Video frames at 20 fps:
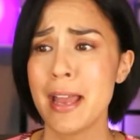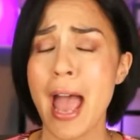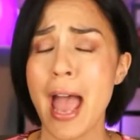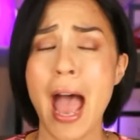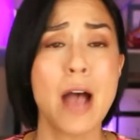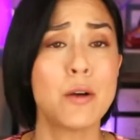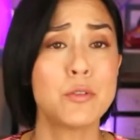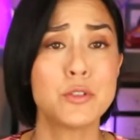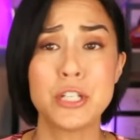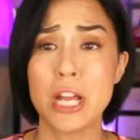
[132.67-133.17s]

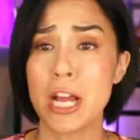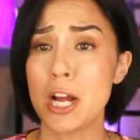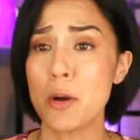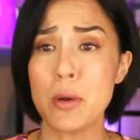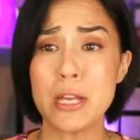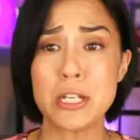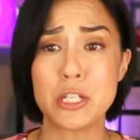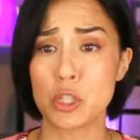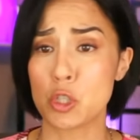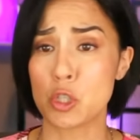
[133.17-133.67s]
How dare
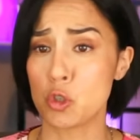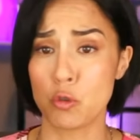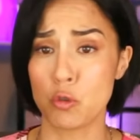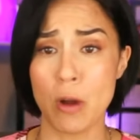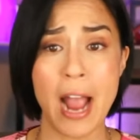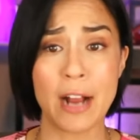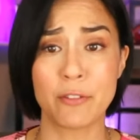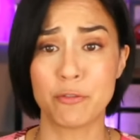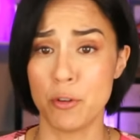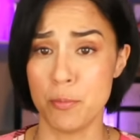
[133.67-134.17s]
we
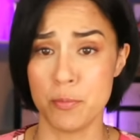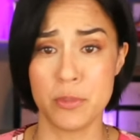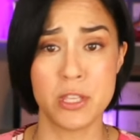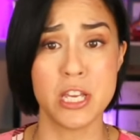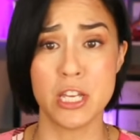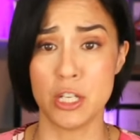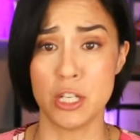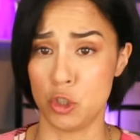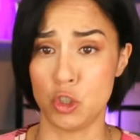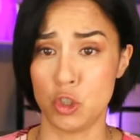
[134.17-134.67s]
distract from
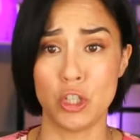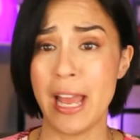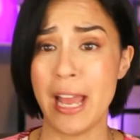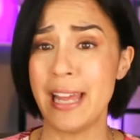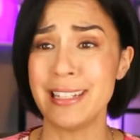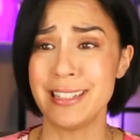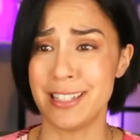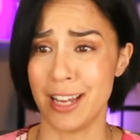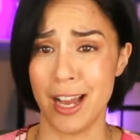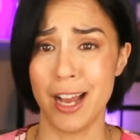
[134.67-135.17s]
the
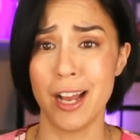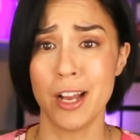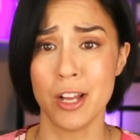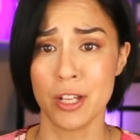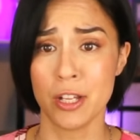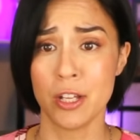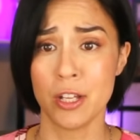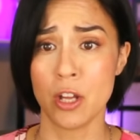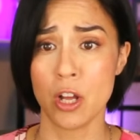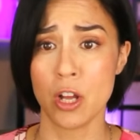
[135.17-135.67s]
agenda
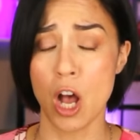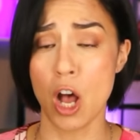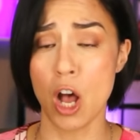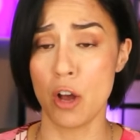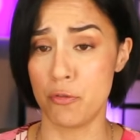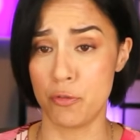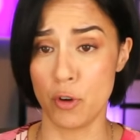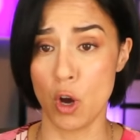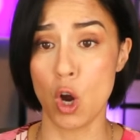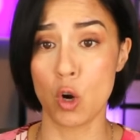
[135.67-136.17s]

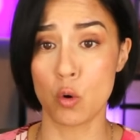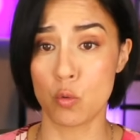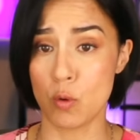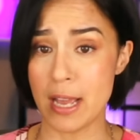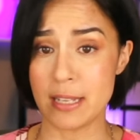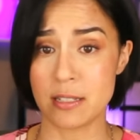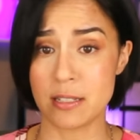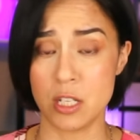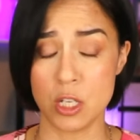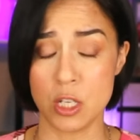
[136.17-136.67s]
of
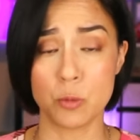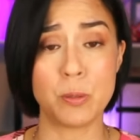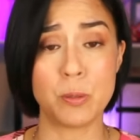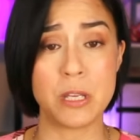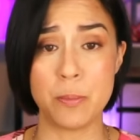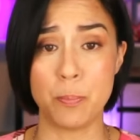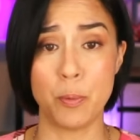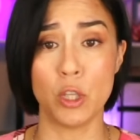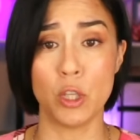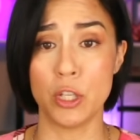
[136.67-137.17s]
arresting
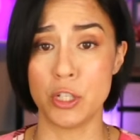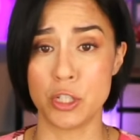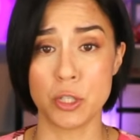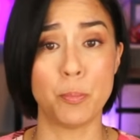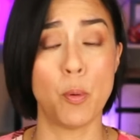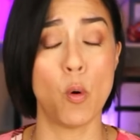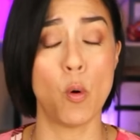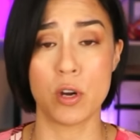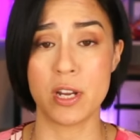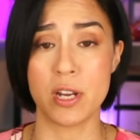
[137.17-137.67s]
people and
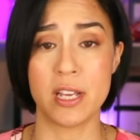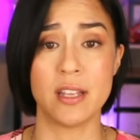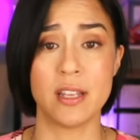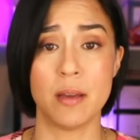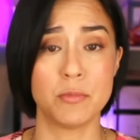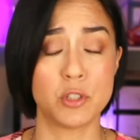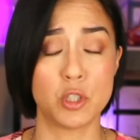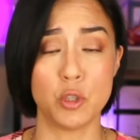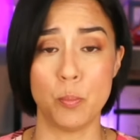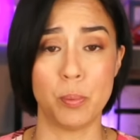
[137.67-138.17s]
deporting
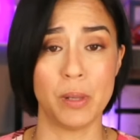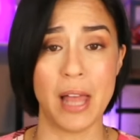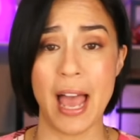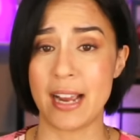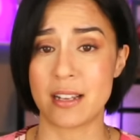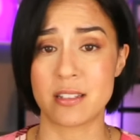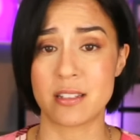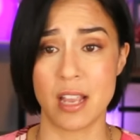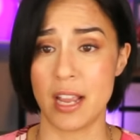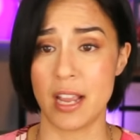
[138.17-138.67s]
them to
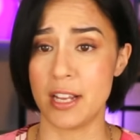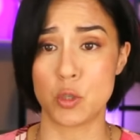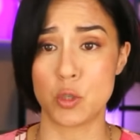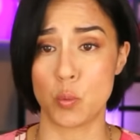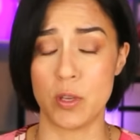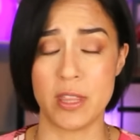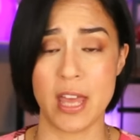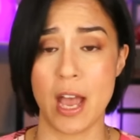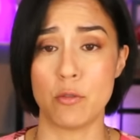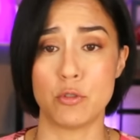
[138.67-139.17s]
black sites
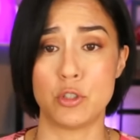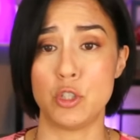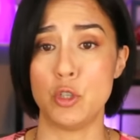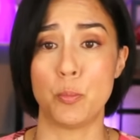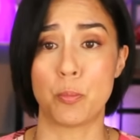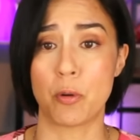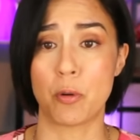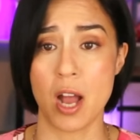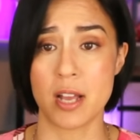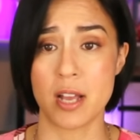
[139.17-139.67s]
without due
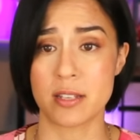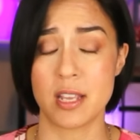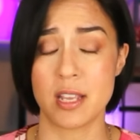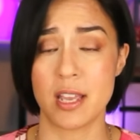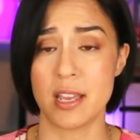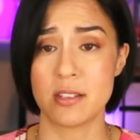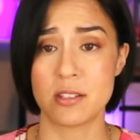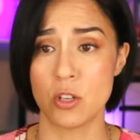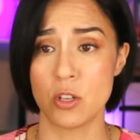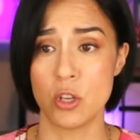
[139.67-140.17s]

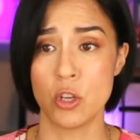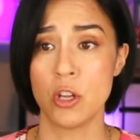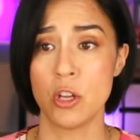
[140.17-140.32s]
process?